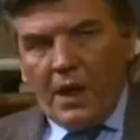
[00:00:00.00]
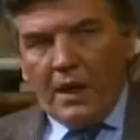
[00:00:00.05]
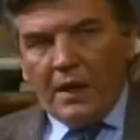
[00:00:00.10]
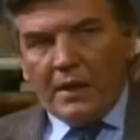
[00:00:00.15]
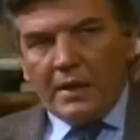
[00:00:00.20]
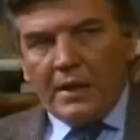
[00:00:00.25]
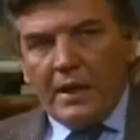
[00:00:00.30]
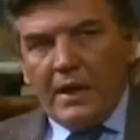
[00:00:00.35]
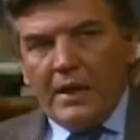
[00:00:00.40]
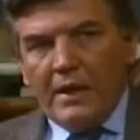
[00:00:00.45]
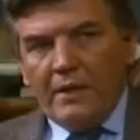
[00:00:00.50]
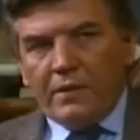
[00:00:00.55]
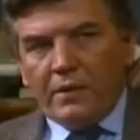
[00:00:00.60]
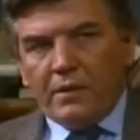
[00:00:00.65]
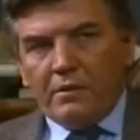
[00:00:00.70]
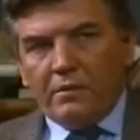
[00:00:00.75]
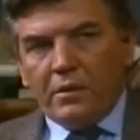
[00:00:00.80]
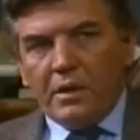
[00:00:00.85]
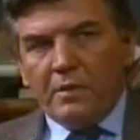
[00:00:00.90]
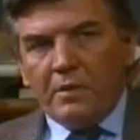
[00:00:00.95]
At the end of
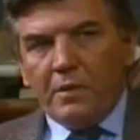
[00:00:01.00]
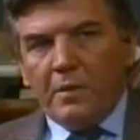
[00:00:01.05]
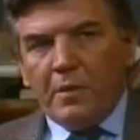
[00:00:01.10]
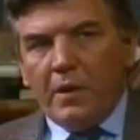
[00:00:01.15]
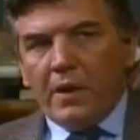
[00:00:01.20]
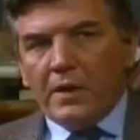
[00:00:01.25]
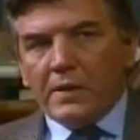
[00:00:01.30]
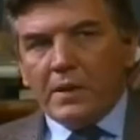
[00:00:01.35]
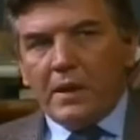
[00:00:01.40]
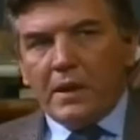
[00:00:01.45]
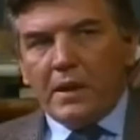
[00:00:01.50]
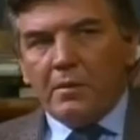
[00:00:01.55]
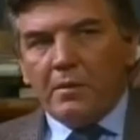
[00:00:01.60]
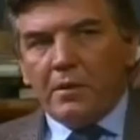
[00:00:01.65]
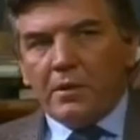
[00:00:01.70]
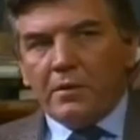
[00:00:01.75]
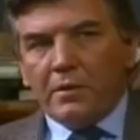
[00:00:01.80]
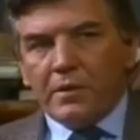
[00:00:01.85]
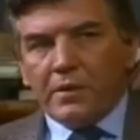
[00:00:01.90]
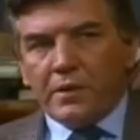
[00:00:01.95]
the dream, the man's
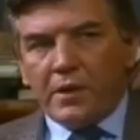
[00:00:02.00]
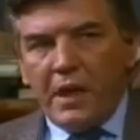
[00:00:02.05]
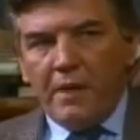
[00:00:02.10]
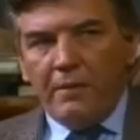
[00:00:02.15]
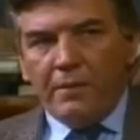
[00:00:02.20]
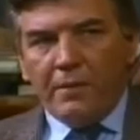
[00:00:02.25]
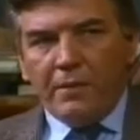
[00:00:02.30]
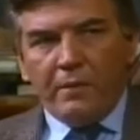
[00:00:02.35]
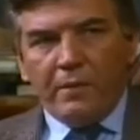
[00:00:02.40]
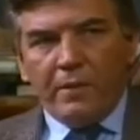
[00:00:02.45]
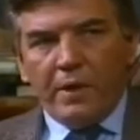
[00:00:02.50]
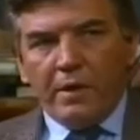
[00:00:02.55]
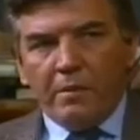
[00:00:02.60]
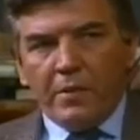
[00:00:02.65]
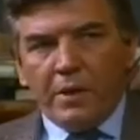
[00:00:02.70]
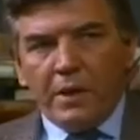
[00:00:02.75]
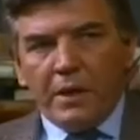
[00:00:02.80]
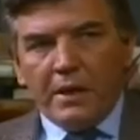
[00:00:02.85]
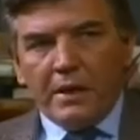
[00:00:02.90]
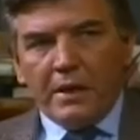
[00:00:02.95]
unable to escape from the
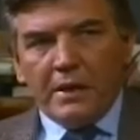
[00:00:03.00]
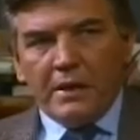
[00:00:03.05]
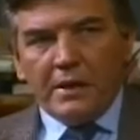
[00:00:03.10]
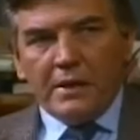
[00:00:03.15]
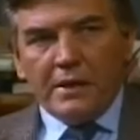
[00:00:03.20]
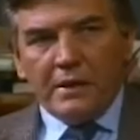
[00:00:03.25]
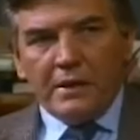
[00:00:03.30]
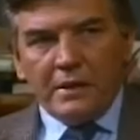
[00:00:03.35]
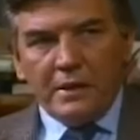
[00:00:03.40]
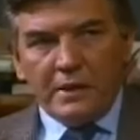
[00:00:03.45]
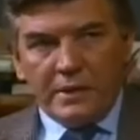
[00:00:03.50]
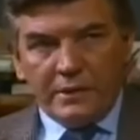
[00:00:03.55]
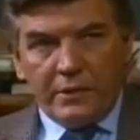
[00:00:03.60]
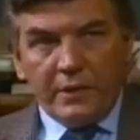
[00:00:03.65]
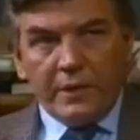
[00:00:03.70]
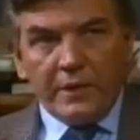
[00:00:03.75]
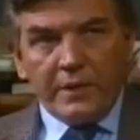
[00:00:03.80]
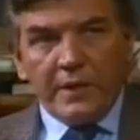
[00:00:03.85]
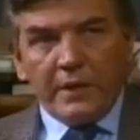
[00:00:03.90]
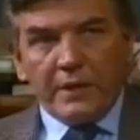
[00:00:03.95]
vampire. It's
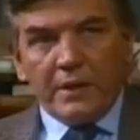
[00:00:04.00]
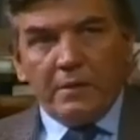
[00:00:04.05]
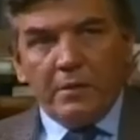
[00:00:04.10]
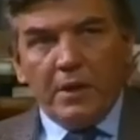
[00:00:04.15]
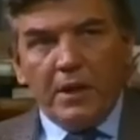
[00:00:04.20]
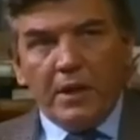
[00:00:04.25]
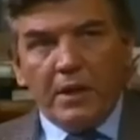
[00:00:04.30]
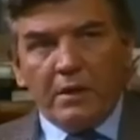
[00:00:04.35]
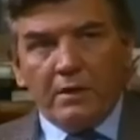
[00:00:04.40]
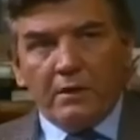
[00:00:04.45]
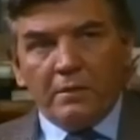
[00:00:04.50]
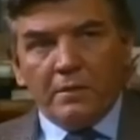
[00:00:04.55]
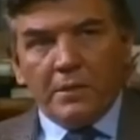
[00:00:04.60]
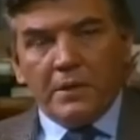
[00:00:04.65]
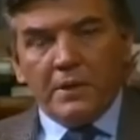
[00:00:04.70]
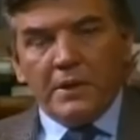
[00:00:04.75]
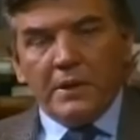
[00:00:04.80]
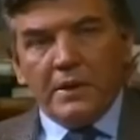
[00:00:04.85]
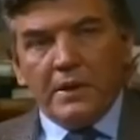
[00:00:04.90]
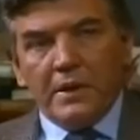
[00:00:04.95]
going to suck the blood out of him.
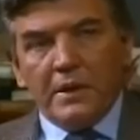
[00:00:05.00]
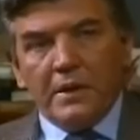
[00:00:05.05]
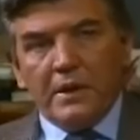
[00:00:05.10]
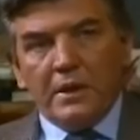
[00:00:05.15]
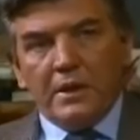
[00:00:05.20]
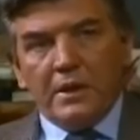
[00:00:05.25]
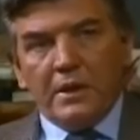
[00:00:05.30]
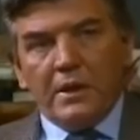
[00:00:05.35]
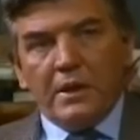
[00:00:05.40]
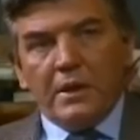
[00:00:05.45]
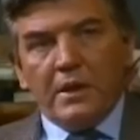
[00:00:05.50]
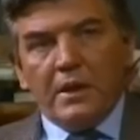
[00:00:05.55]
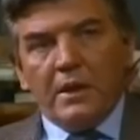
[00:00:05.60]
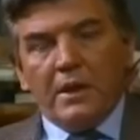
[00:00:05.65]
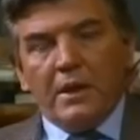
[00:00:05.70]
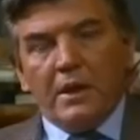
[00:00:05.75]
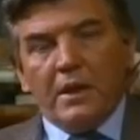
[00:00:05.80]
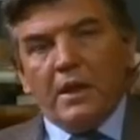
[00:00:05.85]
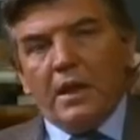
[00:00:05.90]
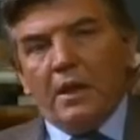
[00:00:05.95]

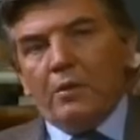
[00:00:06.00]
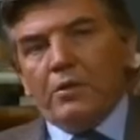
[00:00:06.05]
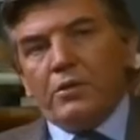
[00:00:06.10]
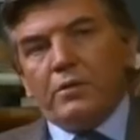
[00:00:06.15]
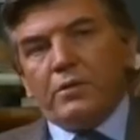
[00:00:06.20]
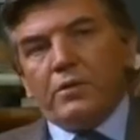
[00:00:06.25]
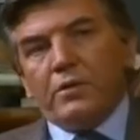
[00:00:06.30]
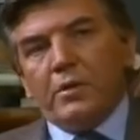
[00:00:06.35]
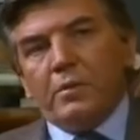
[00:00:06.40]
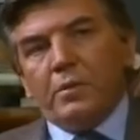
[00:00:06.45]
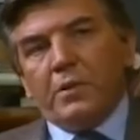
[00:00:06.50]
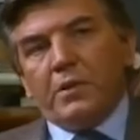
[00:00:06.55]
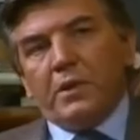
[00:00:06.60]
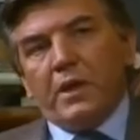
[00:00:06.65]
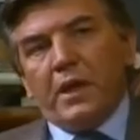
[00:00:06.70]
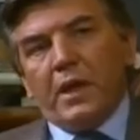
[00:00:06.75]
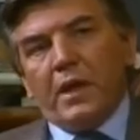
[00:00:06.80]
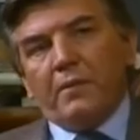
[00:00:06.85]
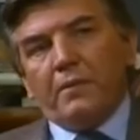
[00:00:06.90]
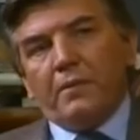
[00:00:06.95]
How would you interpret
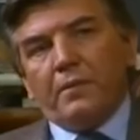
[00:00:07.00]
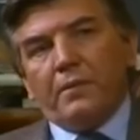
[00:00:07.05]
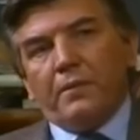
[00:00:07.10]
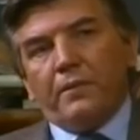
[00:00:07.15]
that?